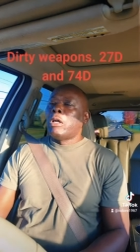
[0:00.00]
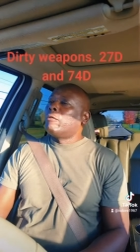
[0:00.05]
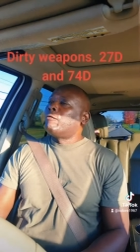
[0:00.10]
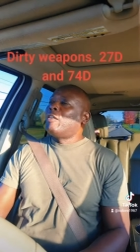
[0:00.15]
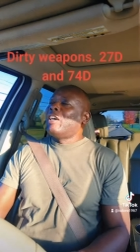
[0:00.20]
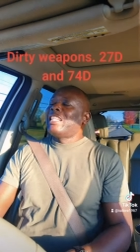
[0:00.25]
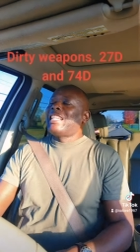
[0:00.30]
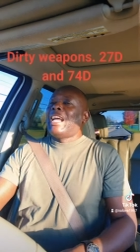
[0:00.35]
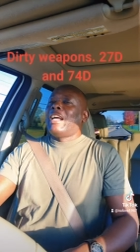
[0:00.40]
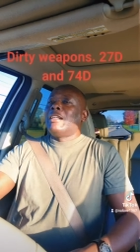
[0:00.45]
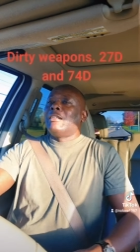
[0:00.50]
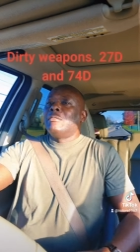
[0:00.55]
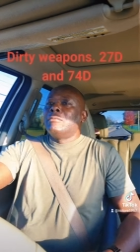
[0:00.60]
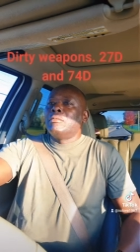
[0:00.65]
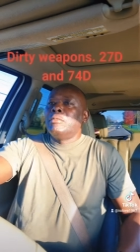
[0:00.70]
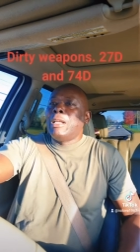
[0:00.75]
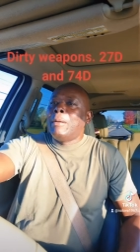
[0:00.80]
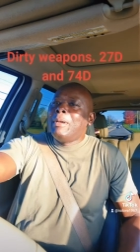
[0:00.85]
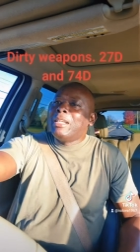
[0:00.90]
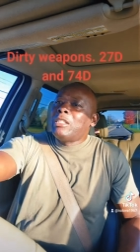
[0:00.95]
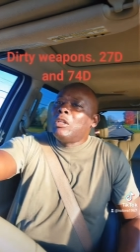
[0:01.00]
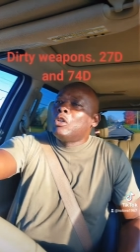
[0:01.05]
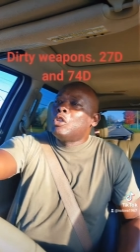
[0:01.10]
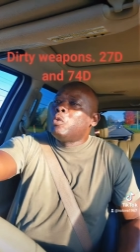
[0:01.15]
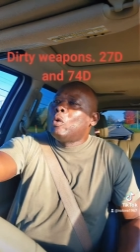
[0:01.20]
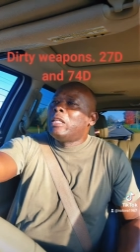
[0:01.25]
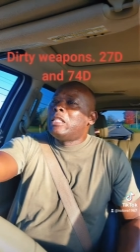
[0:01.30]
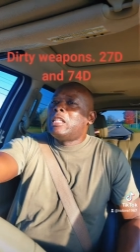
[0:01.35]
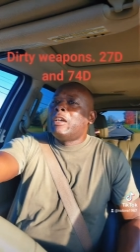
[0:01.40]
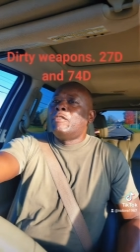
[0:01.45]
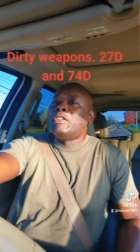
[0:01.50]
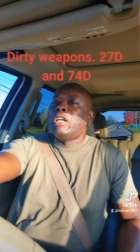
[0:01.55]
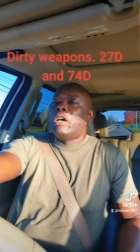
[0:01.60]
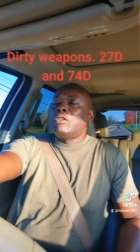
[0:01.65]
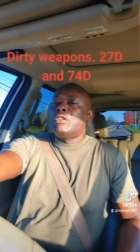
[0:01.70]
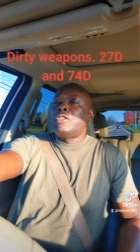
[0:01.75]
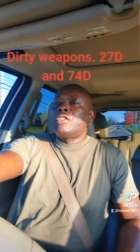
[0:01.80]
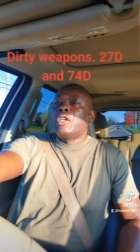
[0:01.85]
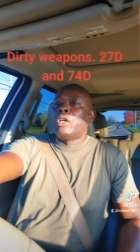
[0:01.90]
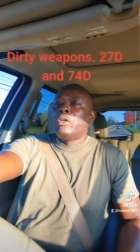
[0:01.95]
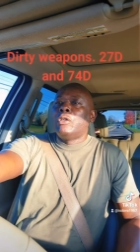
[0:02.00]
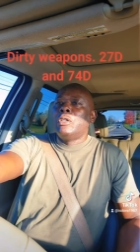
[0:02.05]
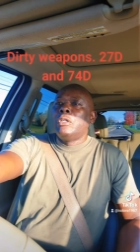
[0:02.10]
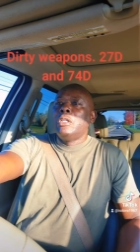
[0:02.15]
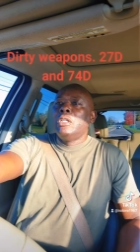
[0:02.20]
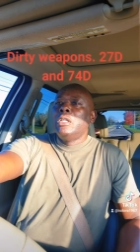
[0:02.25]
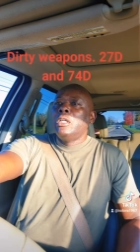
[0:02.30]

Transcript: No, fuck that. Now that's no 27 Delta, sir.